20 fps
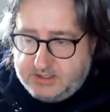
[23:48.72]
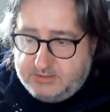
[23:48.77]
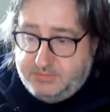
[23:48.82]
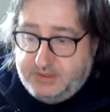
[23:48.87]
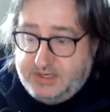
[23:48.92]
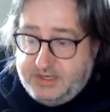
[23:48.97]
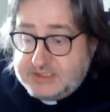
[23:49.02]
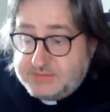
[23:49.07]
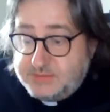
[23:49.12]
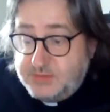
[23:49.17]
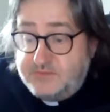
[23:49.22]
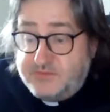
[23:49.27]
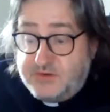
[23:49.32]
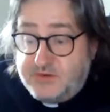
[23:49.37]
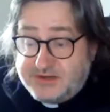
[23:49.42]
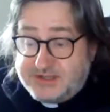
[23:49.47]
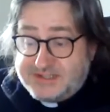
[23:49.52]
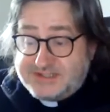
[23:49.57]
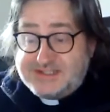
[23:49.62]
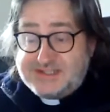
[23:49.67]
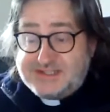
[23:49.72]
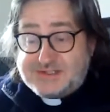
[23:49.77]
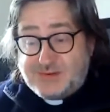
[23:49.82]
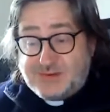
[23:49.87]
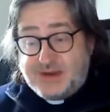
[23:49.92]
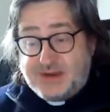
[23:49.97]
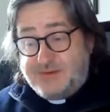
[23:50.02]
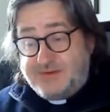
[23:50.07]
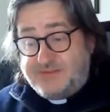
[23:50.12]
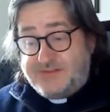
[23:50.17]
But let's move on, because
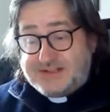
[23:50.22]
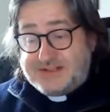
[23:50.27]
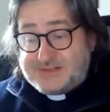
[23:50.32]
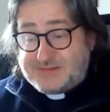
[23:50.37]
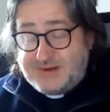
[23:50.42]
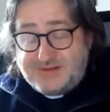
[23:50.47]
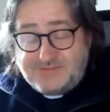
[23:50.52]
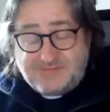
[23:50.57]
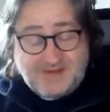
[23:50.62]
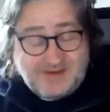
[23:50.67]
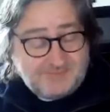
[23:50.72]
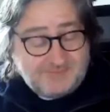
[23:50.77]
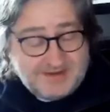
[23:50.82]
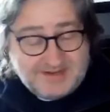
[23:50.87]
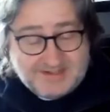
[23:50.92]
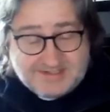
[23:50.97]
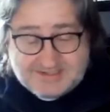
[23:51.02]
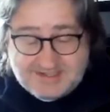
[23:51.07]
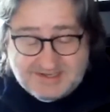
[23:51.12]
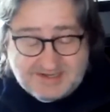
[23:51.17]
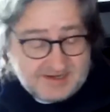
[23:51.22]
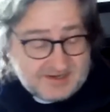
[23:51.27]
we've had 25 minutes, and